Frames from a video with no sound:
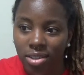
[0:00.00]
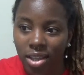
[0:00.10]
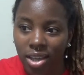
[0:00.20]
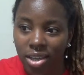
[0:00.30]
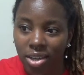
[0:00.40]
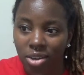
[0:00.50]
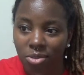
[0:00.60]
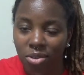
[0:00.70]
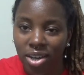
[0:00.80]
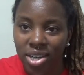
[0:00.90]
like
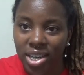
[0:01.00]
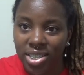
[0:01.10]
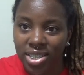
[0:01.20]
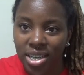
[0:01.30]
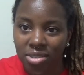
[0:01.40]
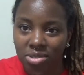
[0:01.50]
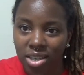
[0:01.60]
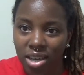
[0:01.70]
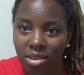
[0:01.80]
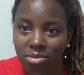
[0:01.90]
around that same
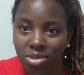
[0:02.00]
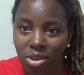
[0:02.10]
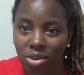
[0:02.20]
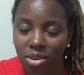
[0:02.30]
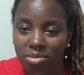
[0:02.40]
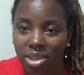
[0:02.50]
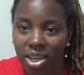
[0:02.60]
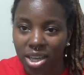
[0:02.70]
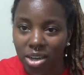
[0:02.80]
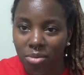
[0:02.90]
time so I'm
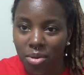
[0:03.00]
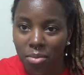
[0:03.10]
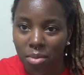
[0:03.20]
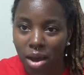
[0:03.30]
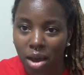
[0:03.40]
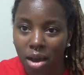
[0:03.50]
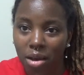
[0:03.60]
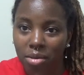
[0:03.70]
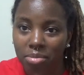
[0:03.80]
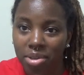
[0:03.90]
taking care of my
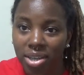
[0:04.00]
mom